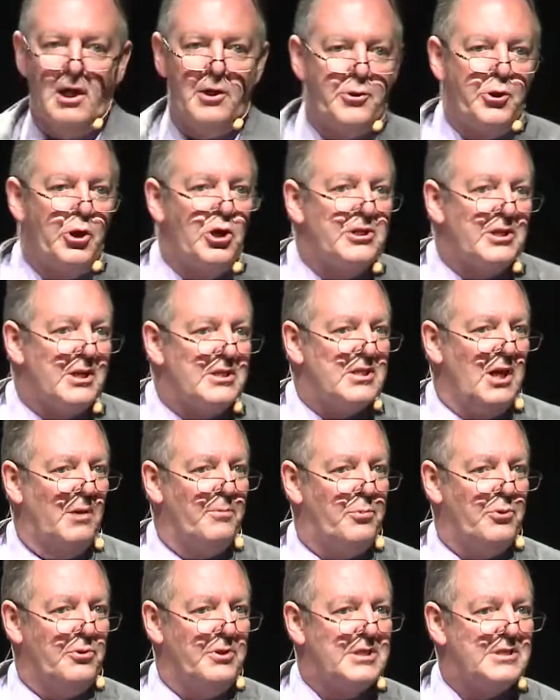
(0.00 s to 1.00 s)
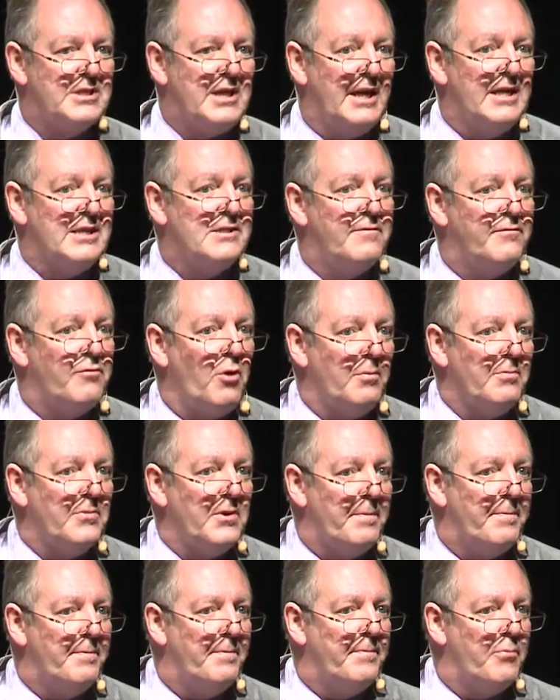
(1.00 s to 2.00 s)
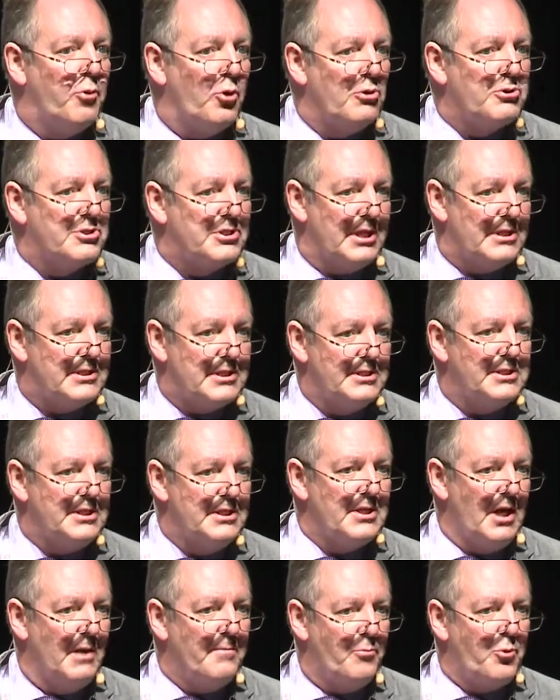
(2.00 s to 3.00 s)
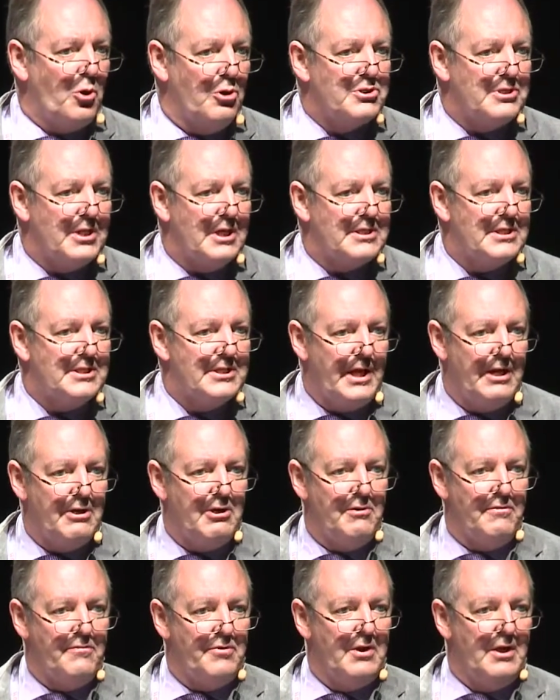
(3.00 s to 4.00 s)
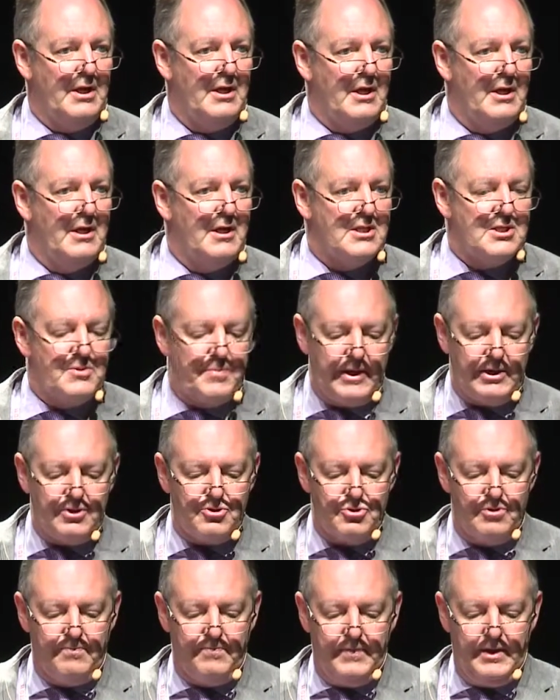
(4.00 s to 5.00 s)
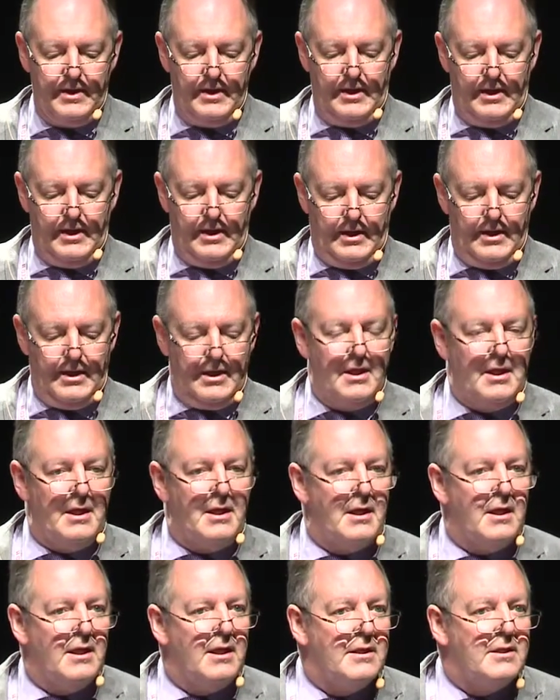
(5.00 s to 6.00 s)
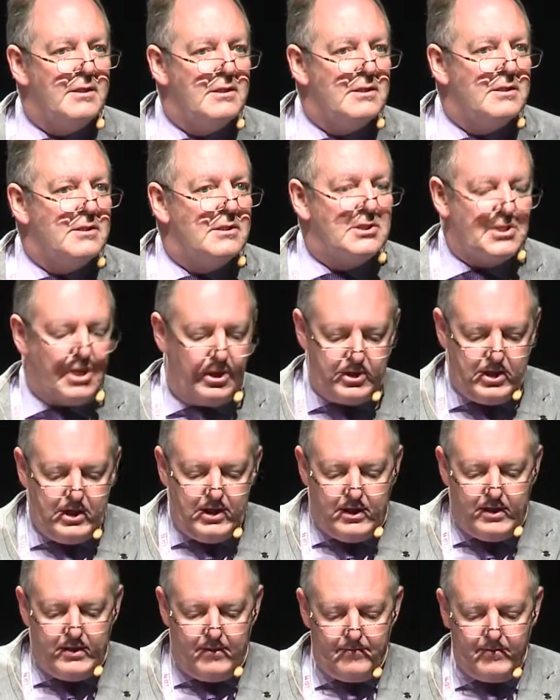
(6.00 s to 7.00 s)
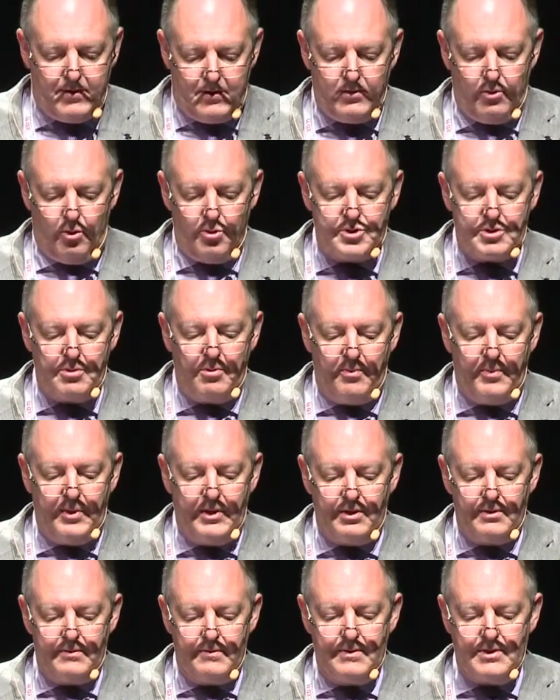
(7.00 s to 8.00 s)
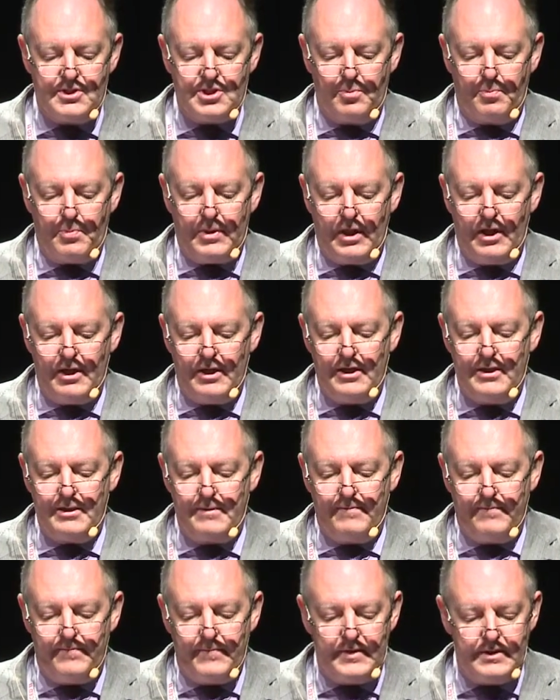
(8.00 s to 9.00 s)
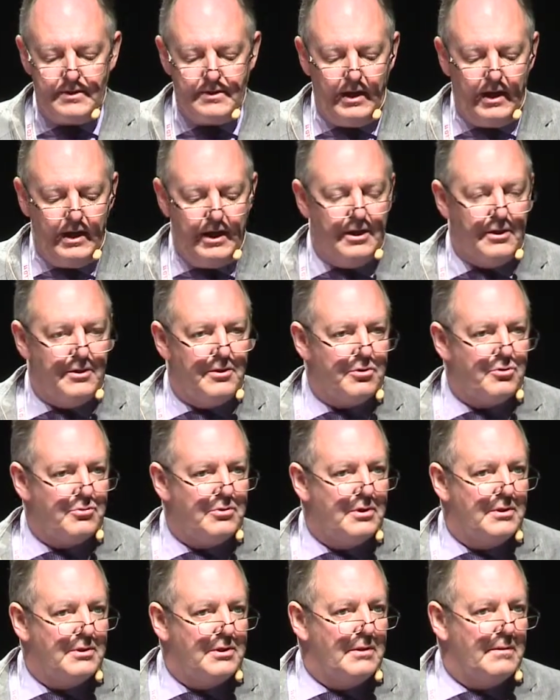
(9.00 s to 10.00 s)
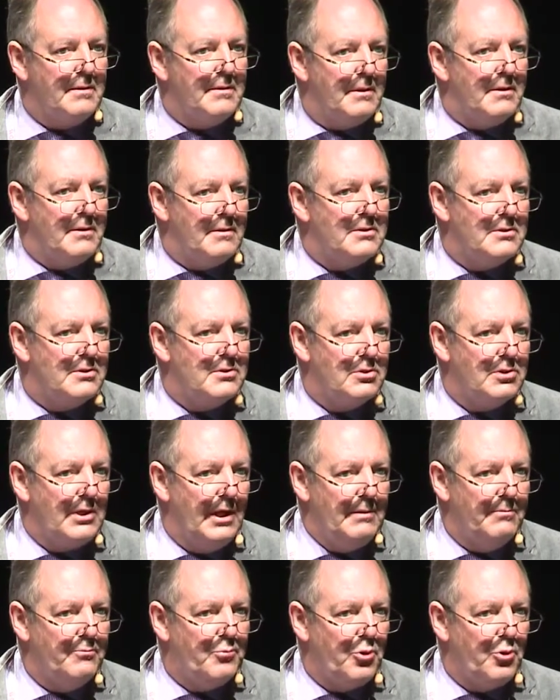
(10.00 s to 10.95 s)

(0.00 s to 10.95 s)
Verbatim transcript: third example, this case from the processes, design processes area of the spectrum, studying automobile supplier uh, in